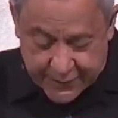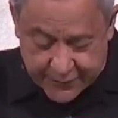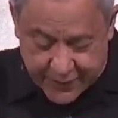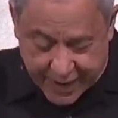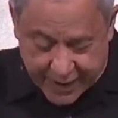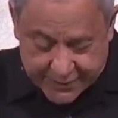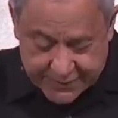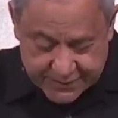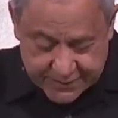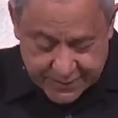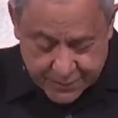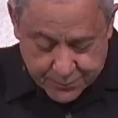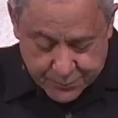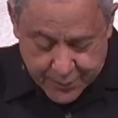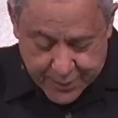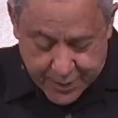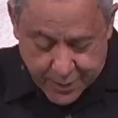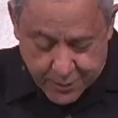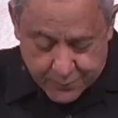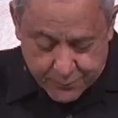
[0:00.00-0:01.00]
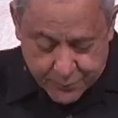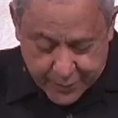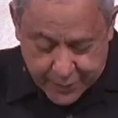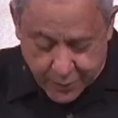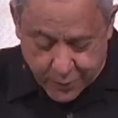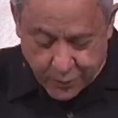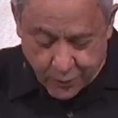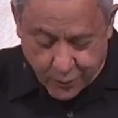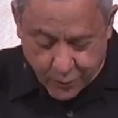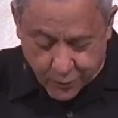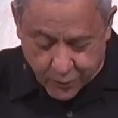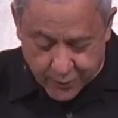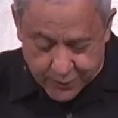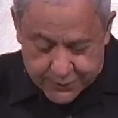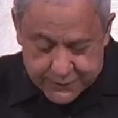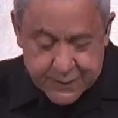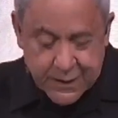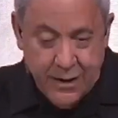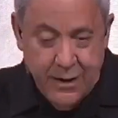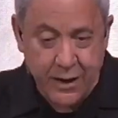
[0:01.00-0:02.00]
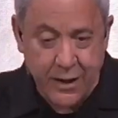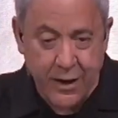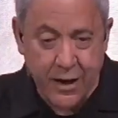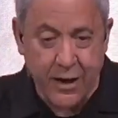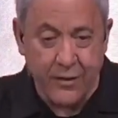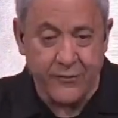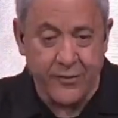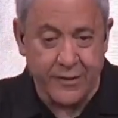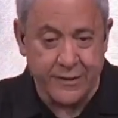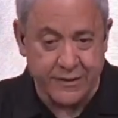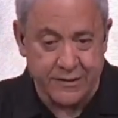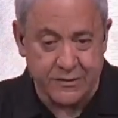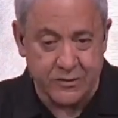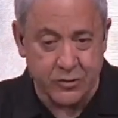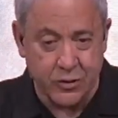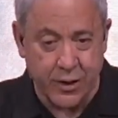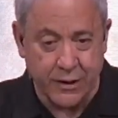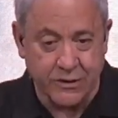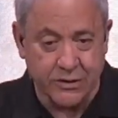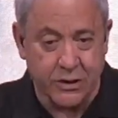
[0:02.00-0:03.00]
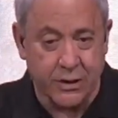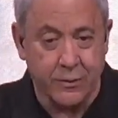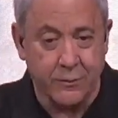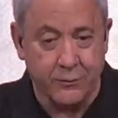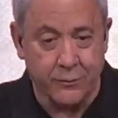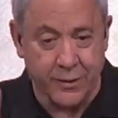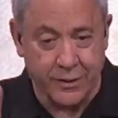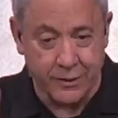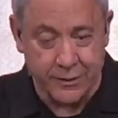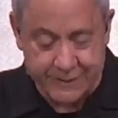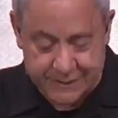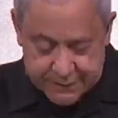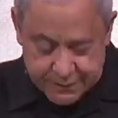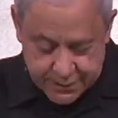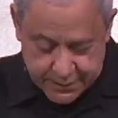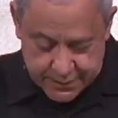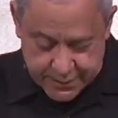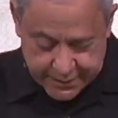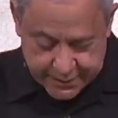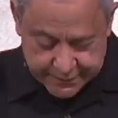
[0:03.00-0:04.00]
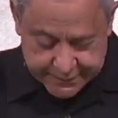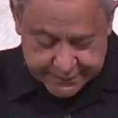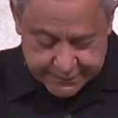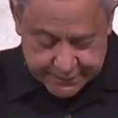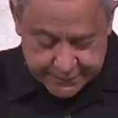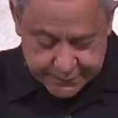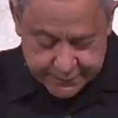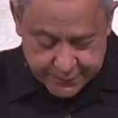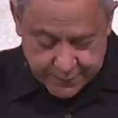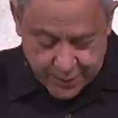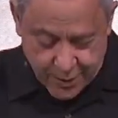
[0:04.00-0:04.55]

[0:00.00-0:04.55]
That's the pale horse of the destruction. But listen to this.